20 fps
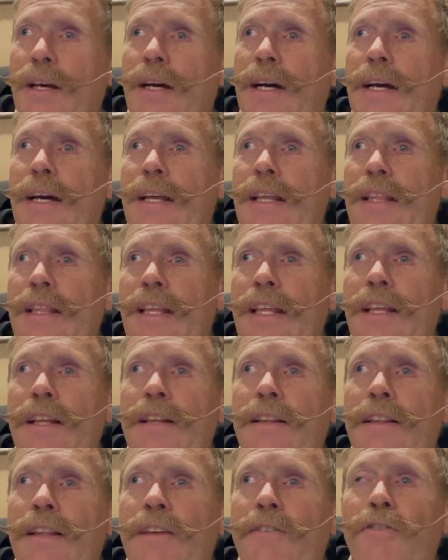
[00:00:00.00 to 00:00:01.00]
I think
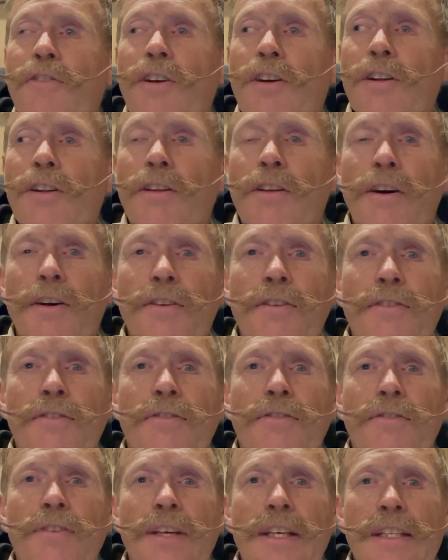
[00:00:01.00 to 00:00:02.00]
they've got a lot of
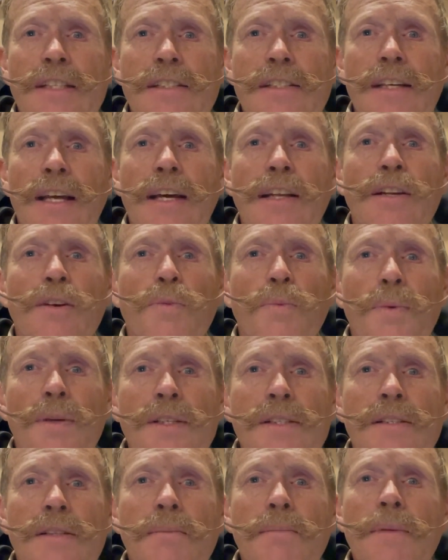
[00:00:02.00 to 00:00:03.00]
insight and
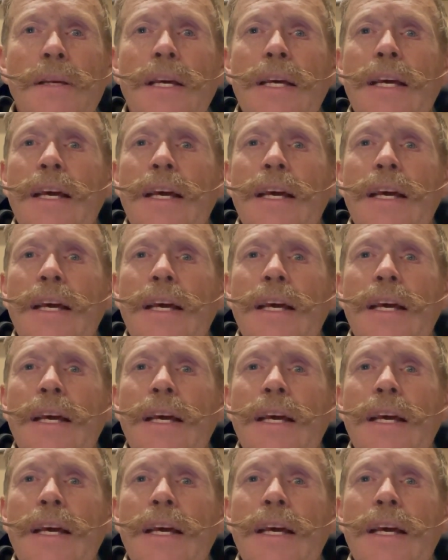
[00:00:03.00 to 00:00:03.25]
wisdom,